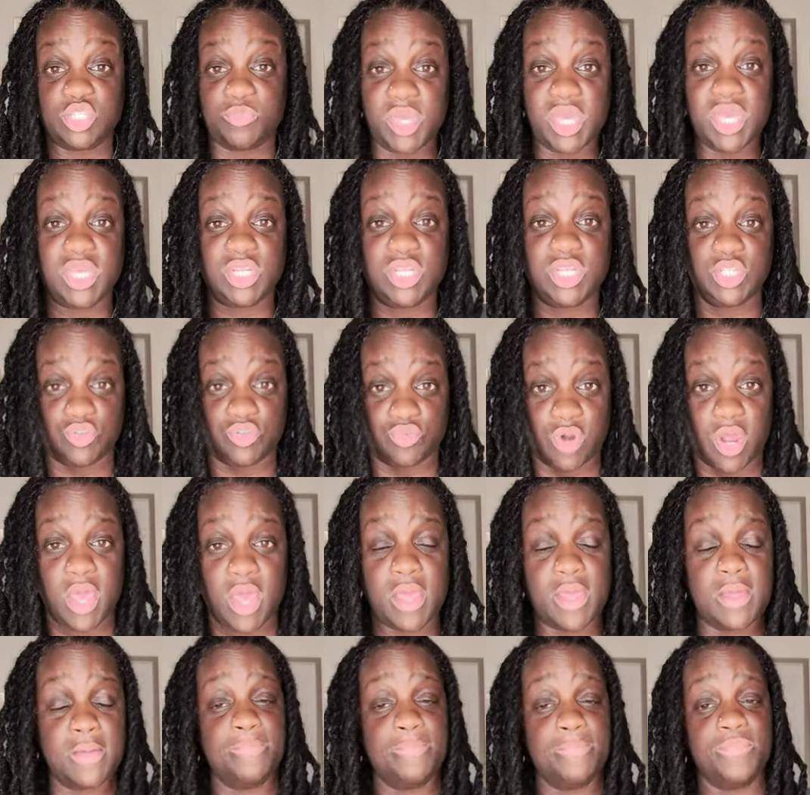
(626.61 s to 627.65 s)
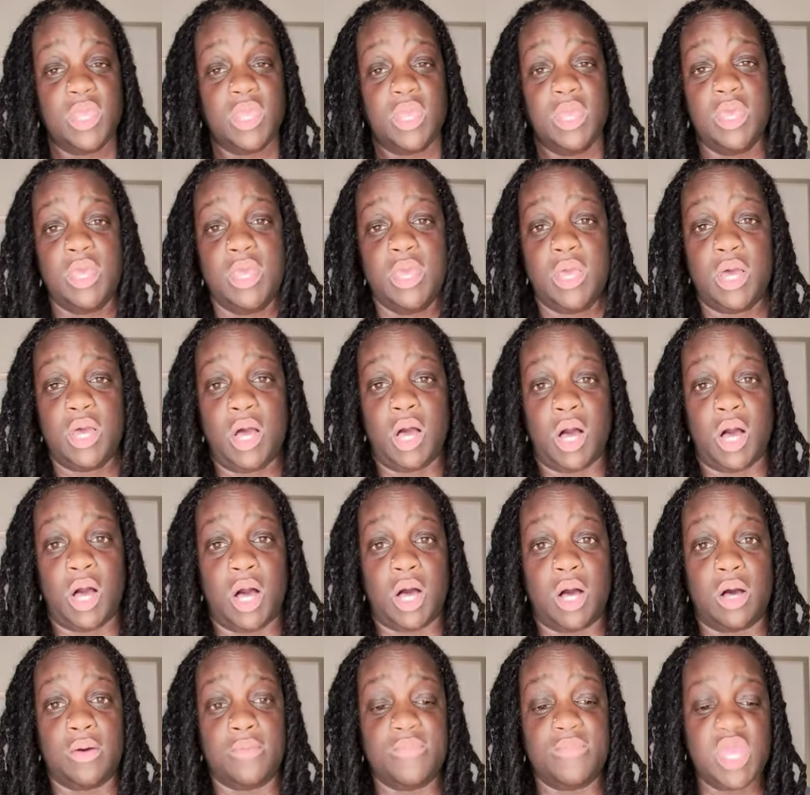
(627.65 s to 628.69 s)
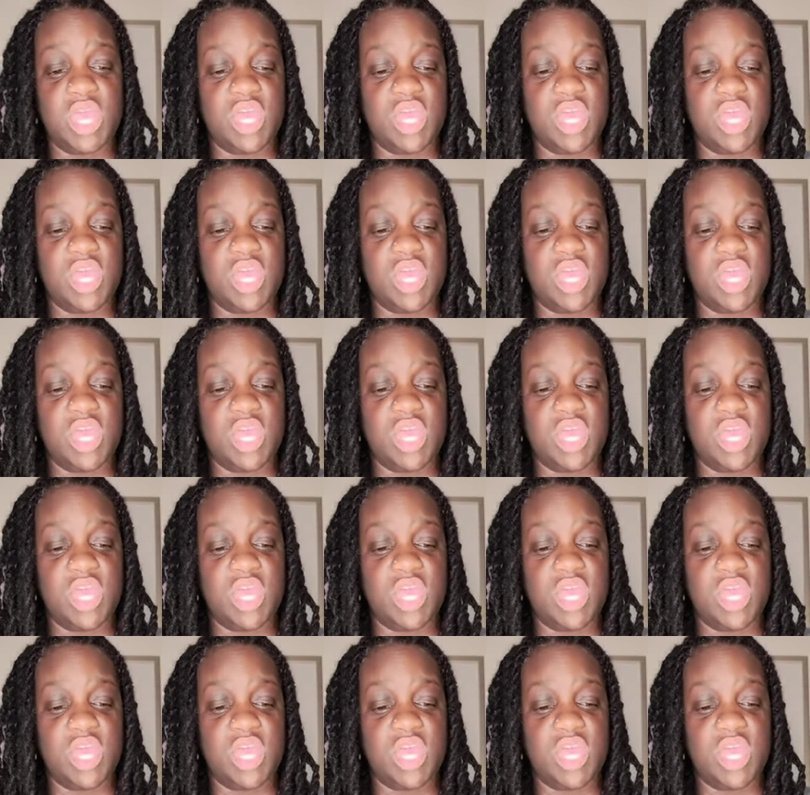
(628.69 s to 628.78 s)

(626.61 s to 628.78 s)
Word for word: Um, if I do